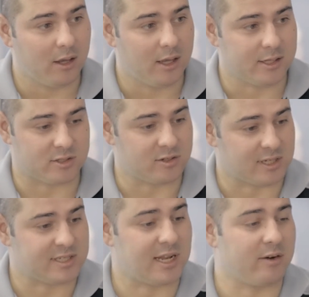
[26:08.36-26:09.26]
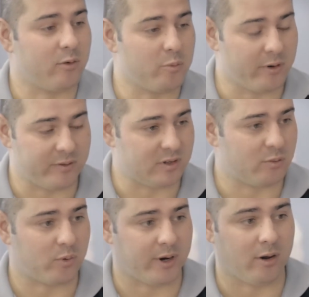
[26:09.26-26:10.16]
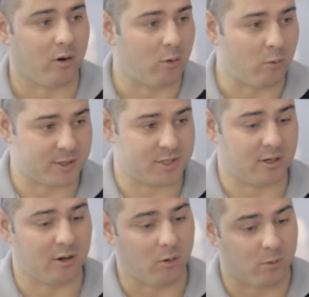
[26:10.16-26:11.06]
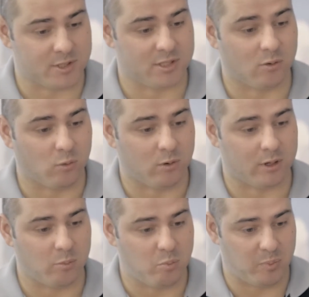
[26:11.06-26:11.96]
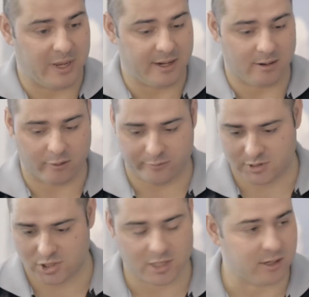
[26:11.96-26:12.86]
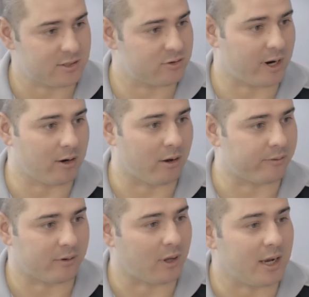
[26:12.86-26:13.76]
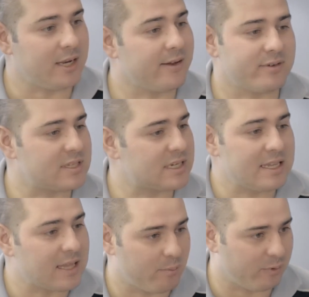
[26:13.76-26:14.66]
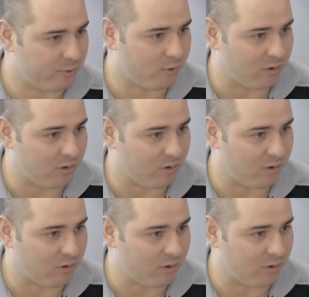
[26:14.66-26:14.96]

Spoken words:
As soon as I started removing debris or washing it or watching the water bead off and shear straight off, I'd never seen that before.